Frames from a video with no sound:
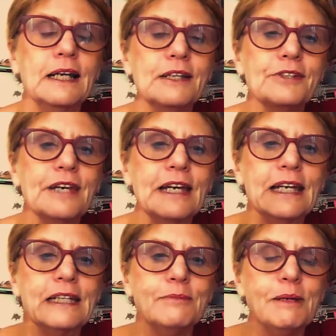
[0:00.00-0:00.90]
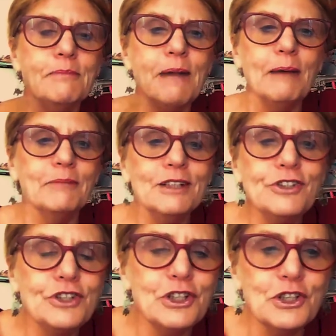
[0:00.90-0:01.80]
saying to me, "Mum,
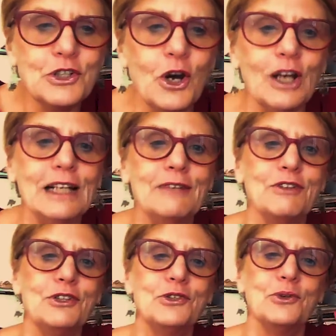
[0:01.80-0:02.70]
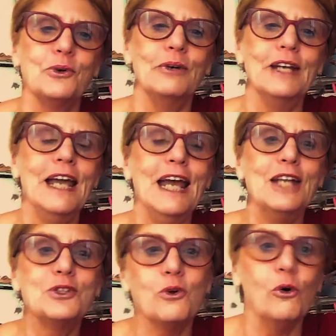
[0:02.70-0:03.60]
listen to the title of this story.
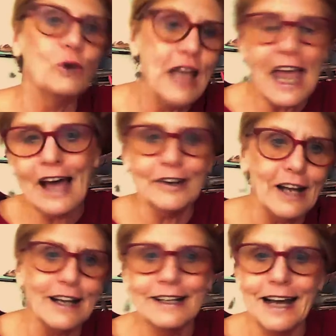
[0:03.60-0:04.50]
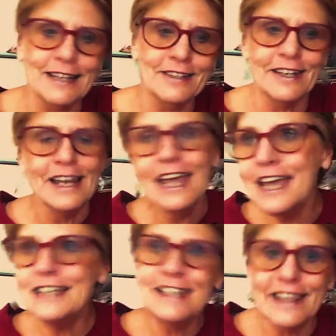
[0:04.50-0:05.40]
It's called Cow Dung Custard.
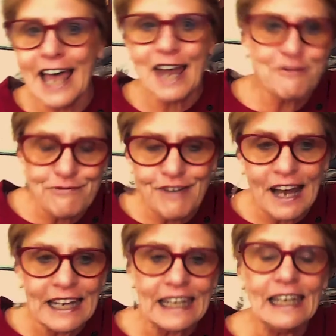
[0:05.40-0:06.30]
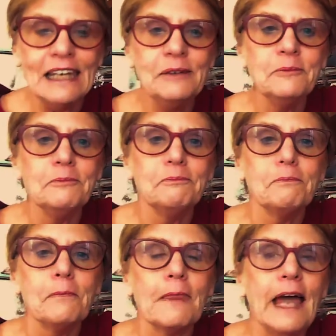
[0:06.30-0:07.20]
Isn't that funny?"
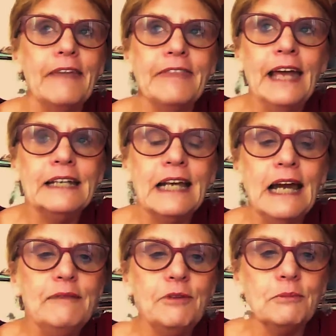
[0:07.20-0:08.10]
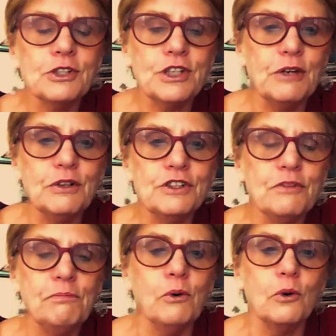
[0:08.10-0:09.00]
And that came from a series
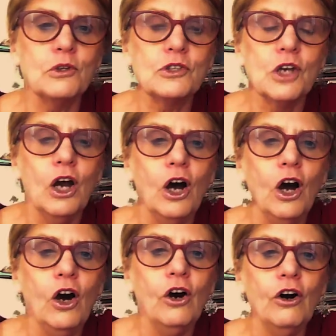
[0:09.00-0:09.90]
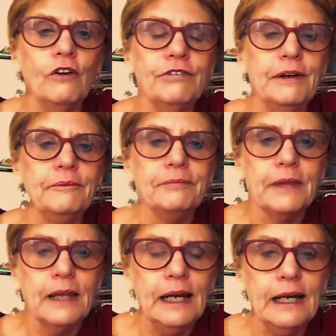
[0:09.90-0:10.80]
of books of
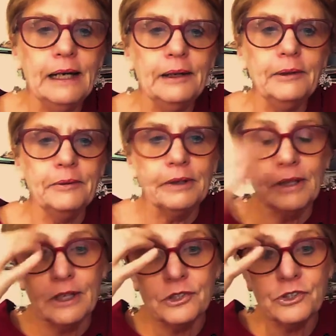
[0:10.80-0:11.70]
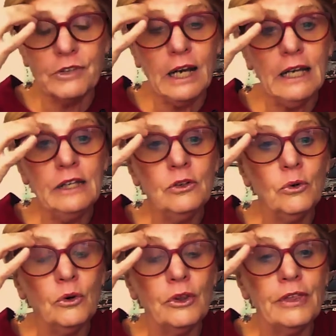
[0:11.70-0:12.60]
the Australian
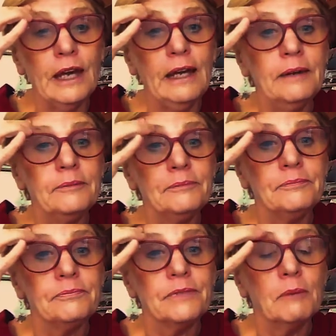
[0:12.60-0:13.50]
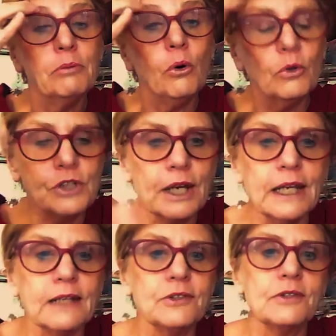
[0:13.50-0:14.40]
author, Paul
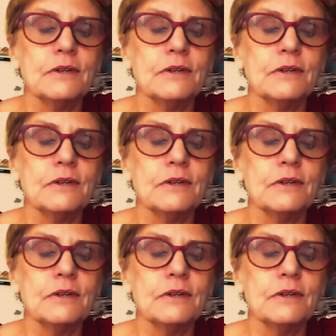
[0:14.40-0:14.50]
Jennings.